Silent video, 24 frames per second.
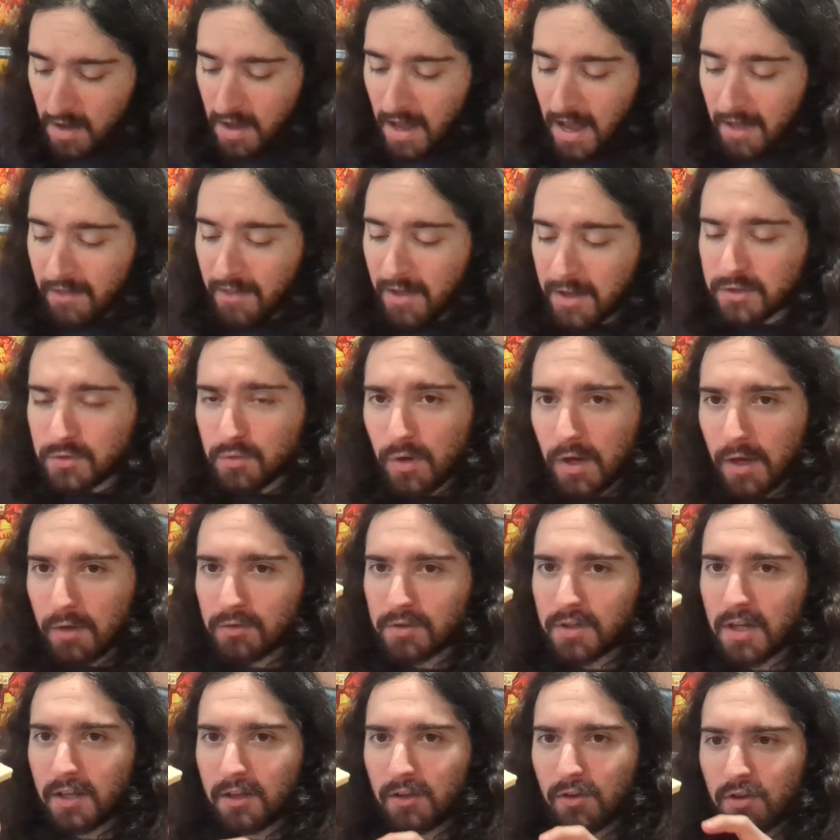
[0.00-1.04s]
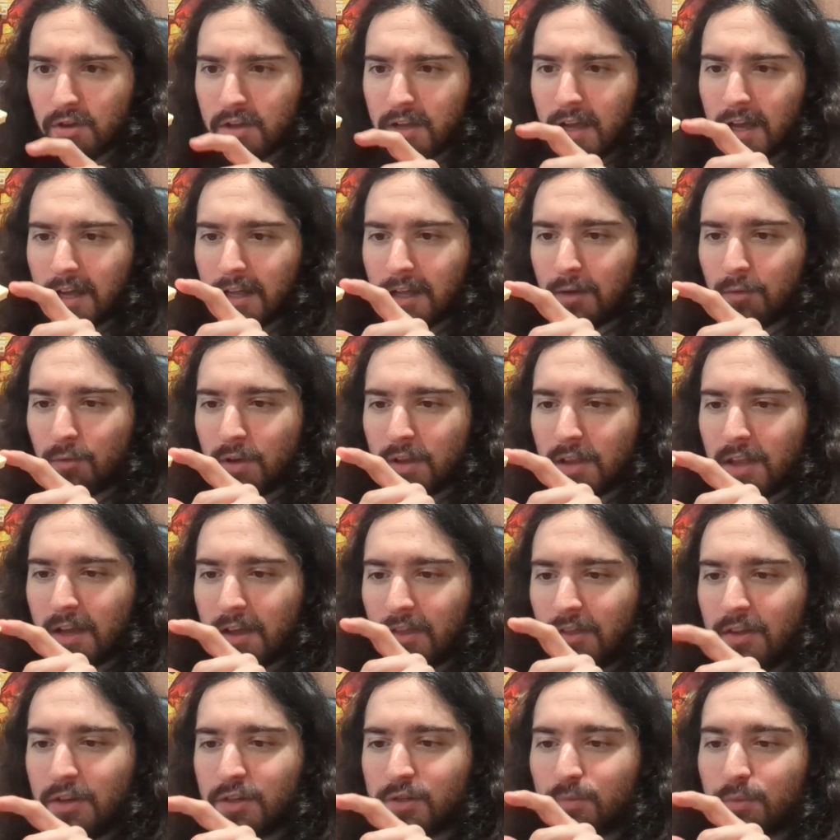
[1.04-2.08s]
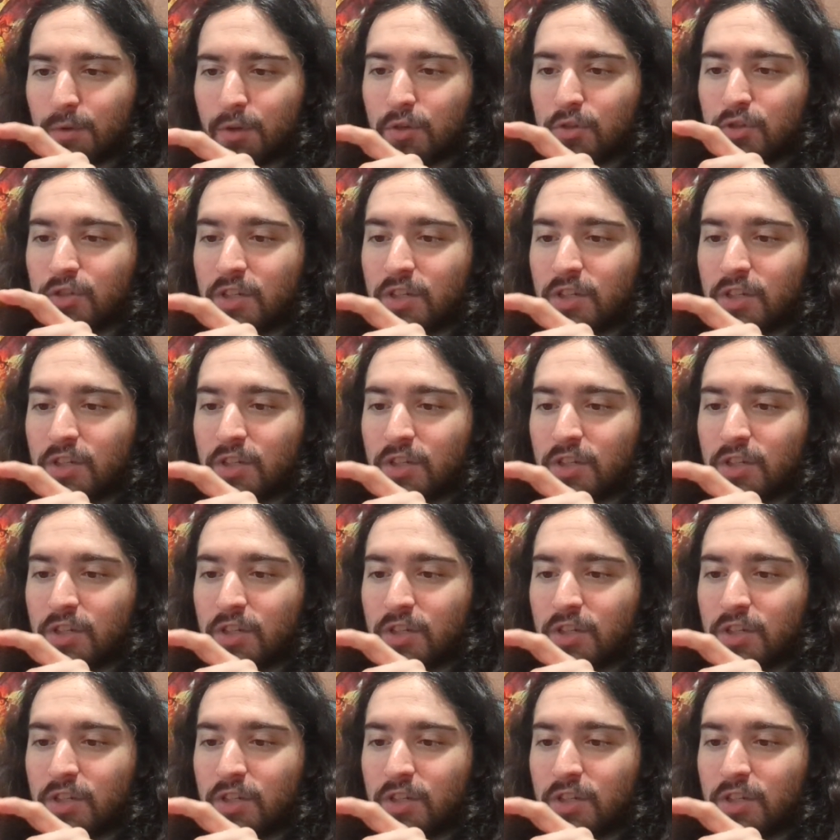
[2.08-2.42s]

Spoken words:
And that's why I was kind of looking at it. I went like this because